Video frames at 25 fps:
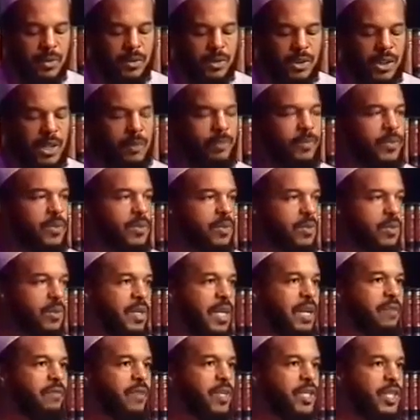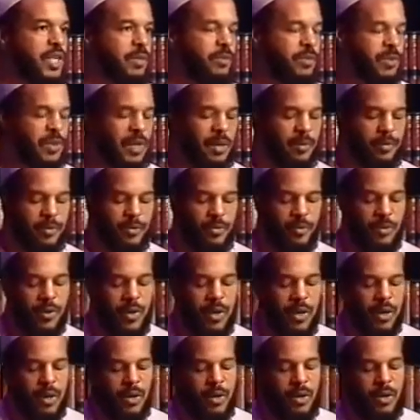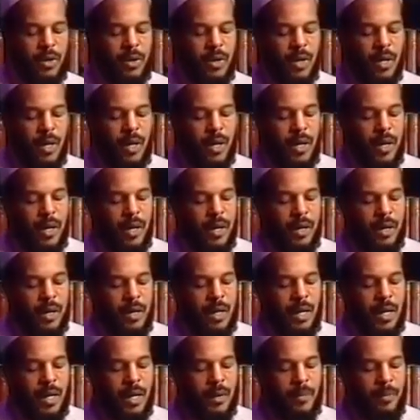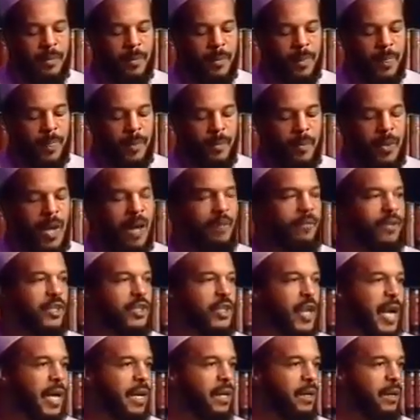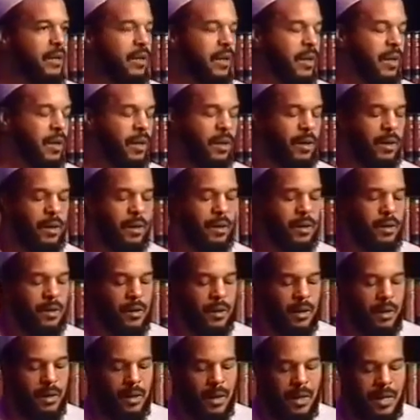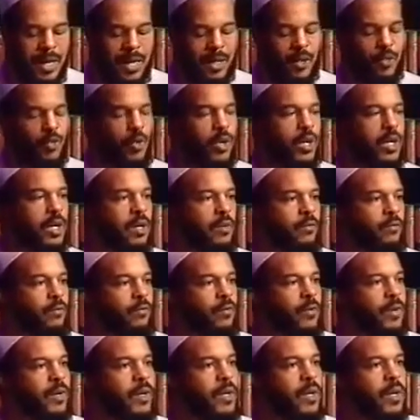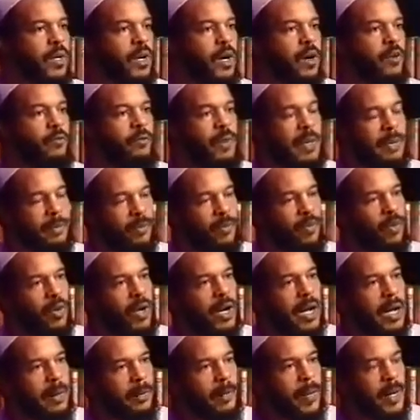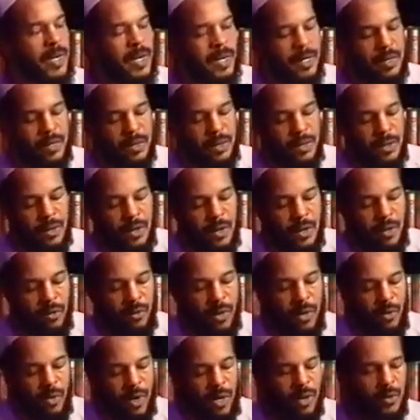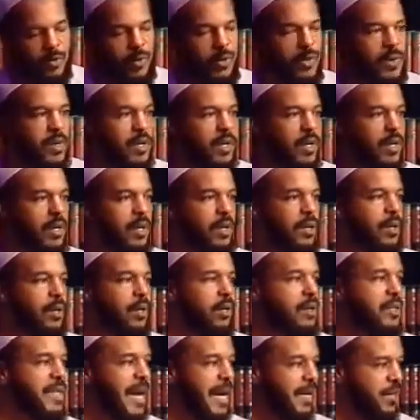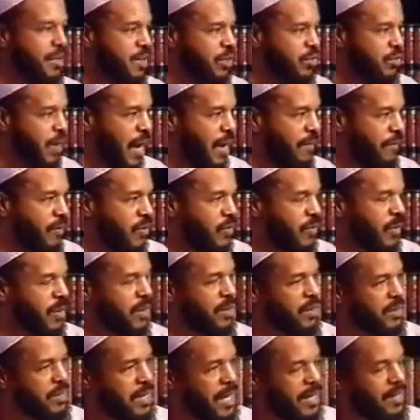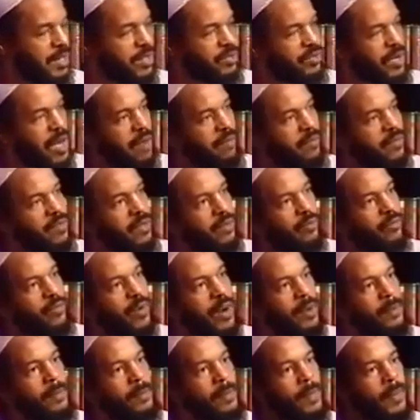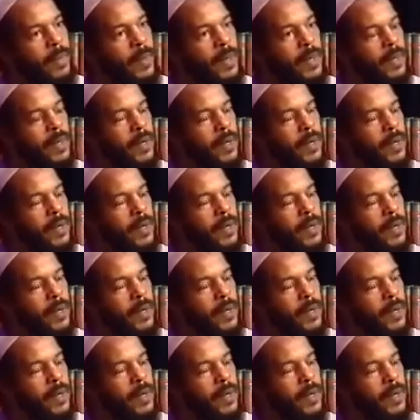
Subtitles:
ships, Navy ships come through there. And we have a channel, a network of people who are helping us. We work with the taxi drivers. Many of the taxi drivers are from